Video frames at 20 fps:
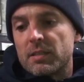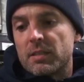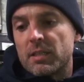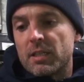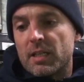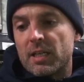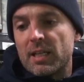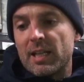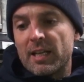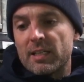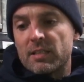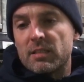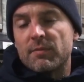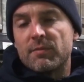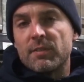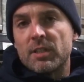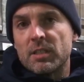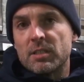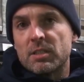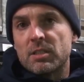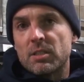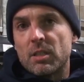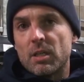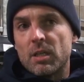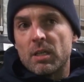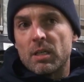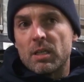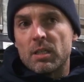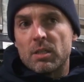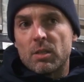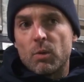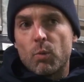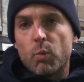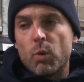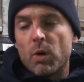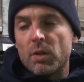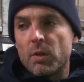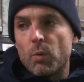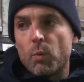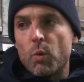collectiveness,
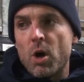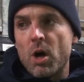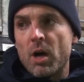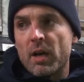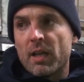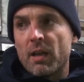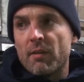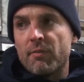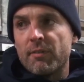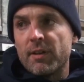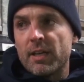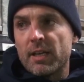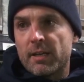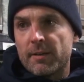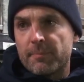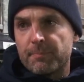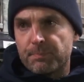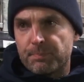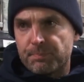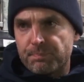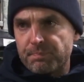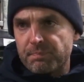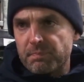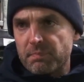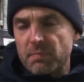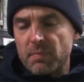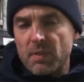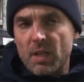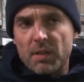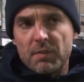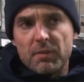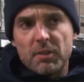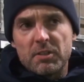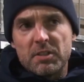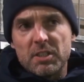the work ethic, the